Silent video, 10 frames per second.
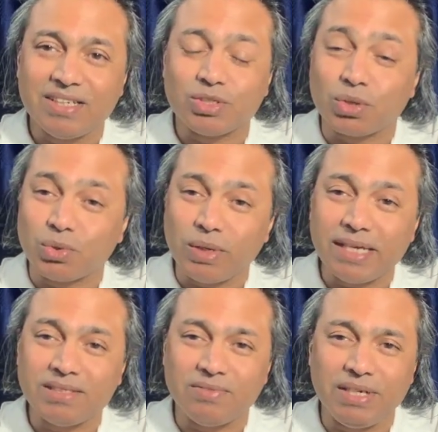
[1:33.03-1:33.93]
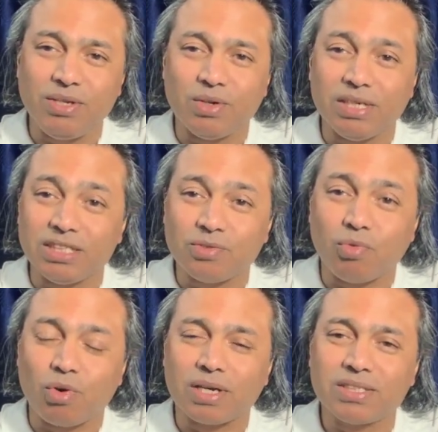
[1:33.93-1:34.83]
So today's video is
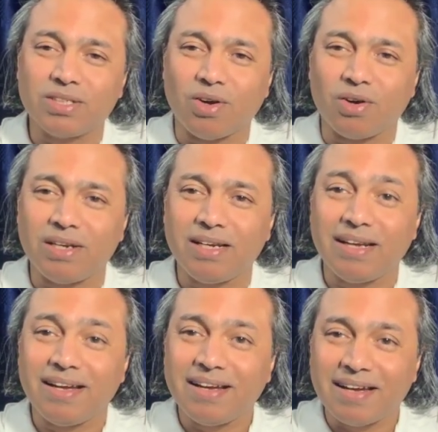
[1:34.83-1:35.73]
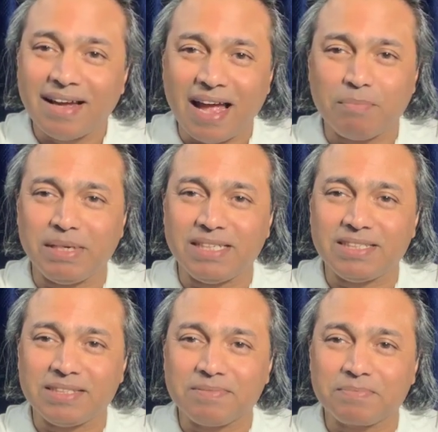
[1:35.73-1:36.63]
focused on
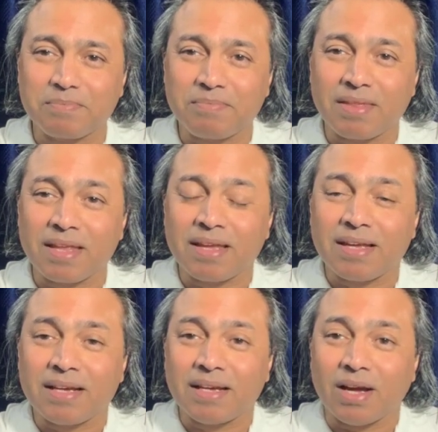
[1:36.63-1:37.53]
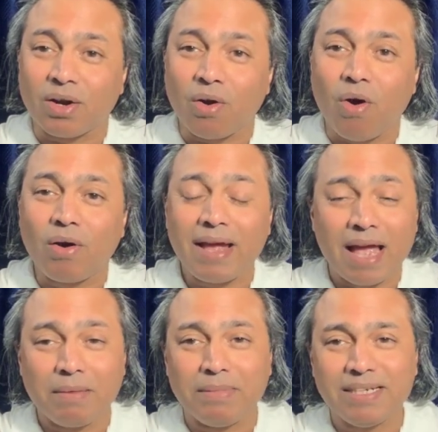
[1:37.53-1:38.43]
habits. Wrong
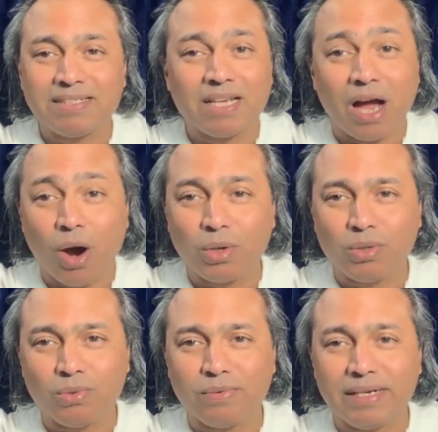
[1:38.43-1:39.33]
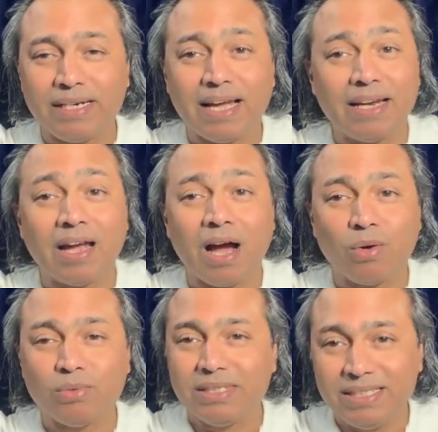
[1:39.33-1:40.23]
habits, how to quit and
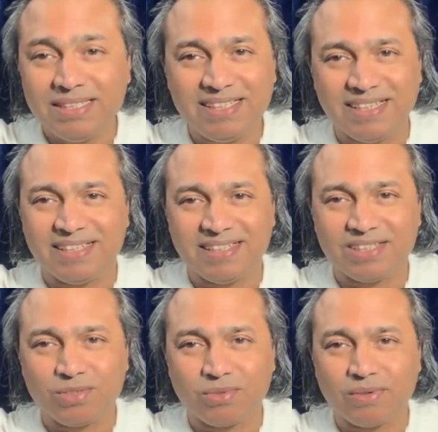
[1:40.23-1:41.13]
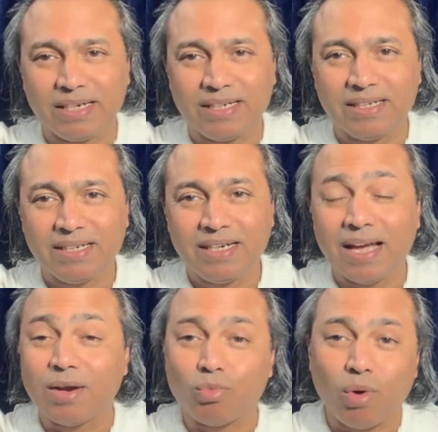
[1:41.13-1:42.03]
how easy it is to quit
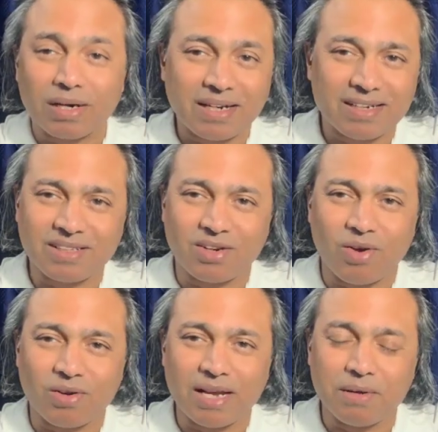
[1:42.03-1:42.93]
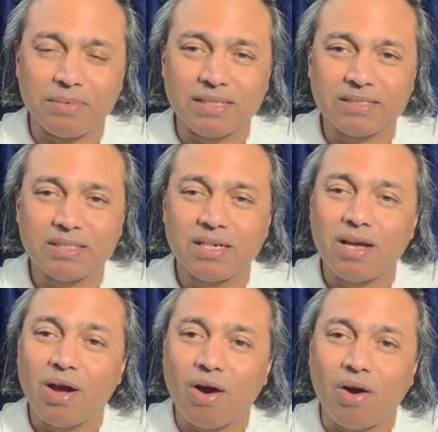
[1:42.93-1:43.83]
and what are the wrong habits.
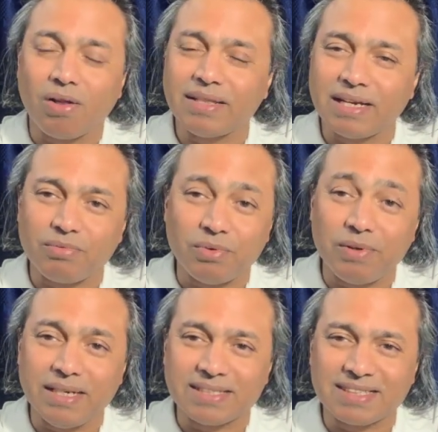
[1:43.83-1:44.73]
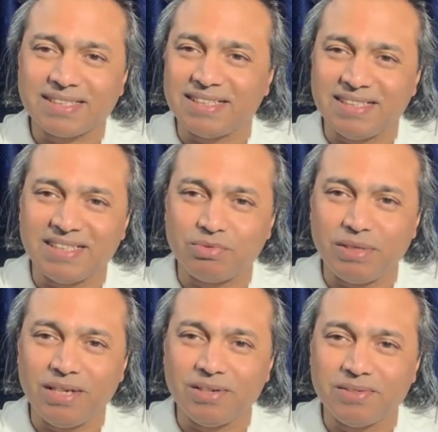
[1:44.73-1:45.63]
All that we will discuss in this
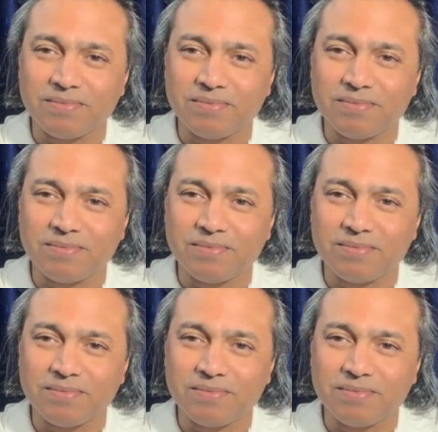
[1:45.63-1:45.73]
video.